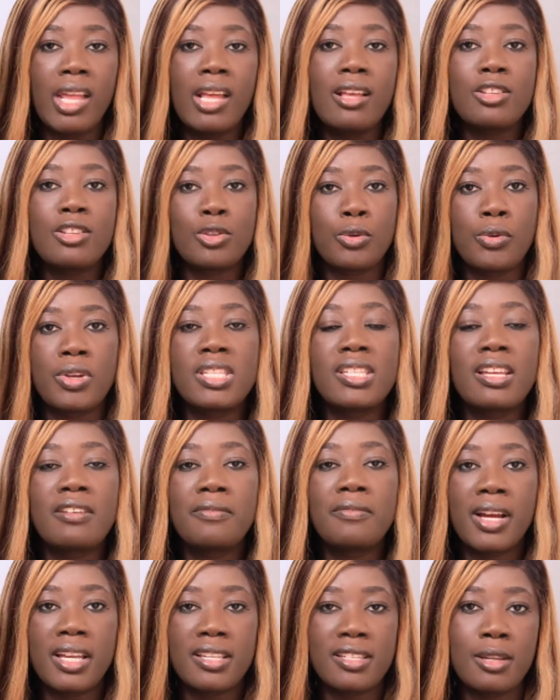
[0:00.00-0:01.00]
So it's
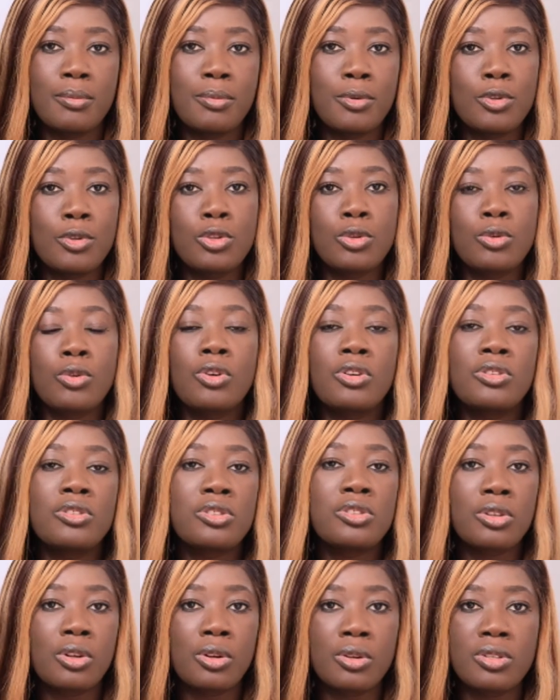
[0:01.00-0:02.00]
advisable to
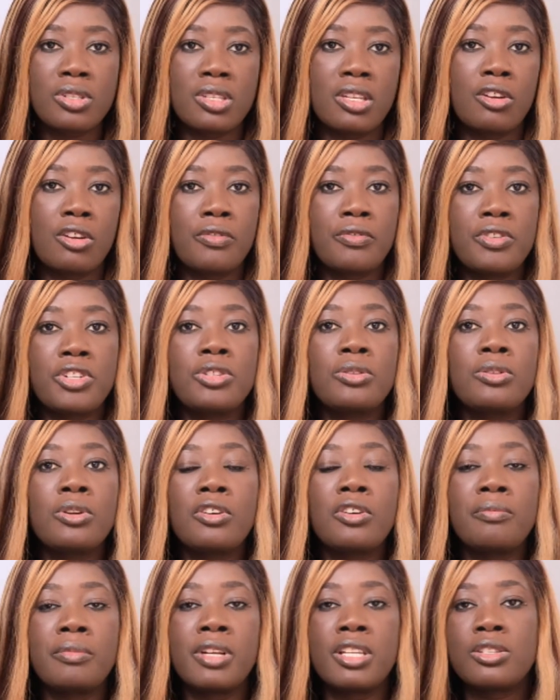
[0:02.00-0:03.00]
consult the official
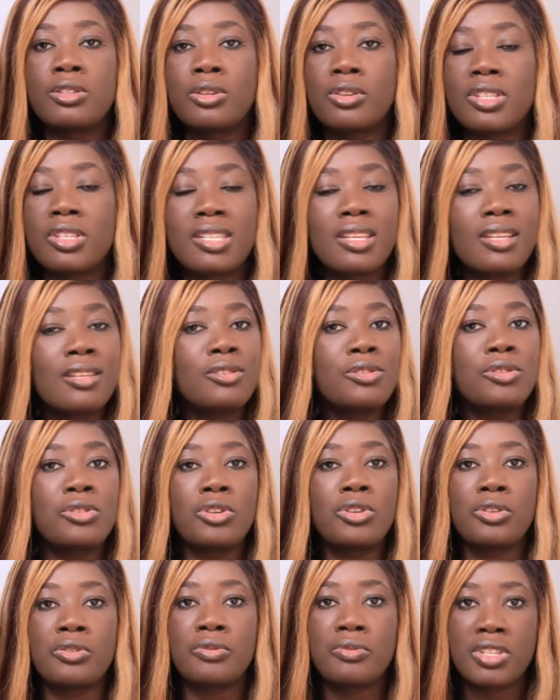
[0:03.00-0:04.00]
government sources, do
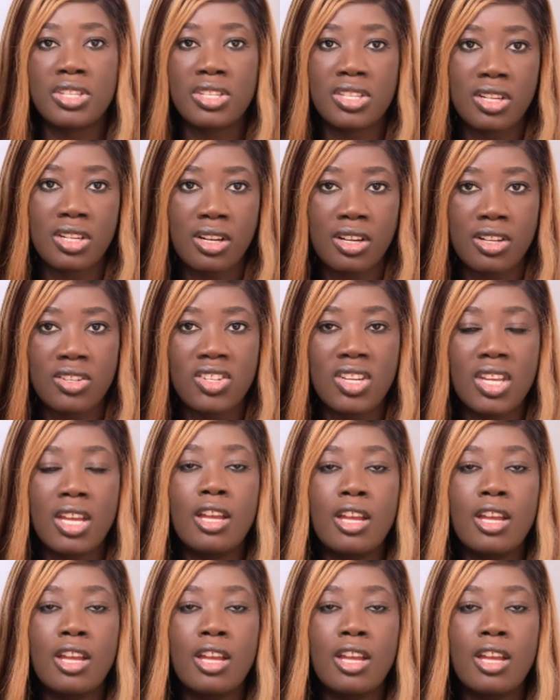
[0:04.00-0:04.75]
your research